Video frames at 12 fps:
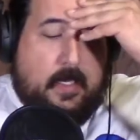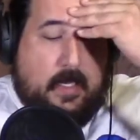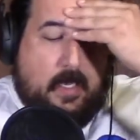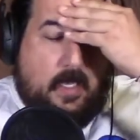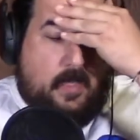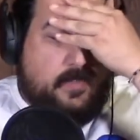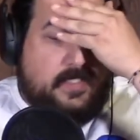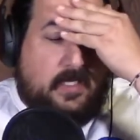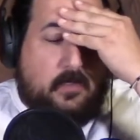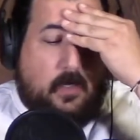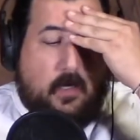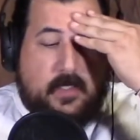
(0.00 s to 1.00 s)
It was
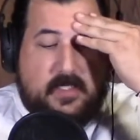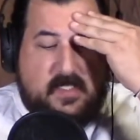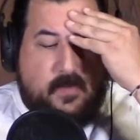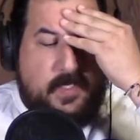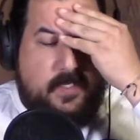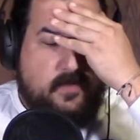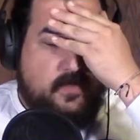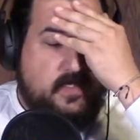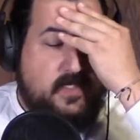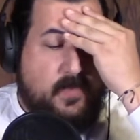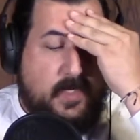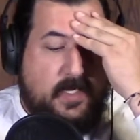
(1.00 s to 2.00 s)
held August 23rd
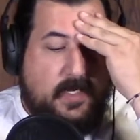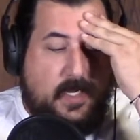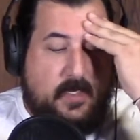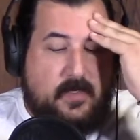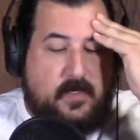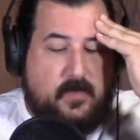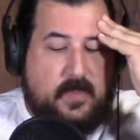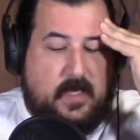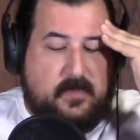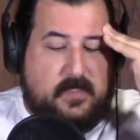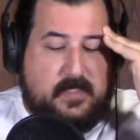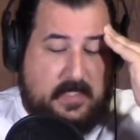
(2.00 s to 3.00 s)
to 29th,
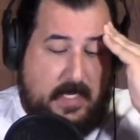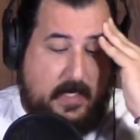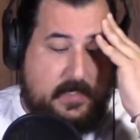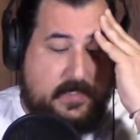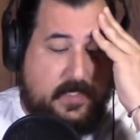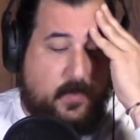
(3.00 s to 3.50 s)
2006.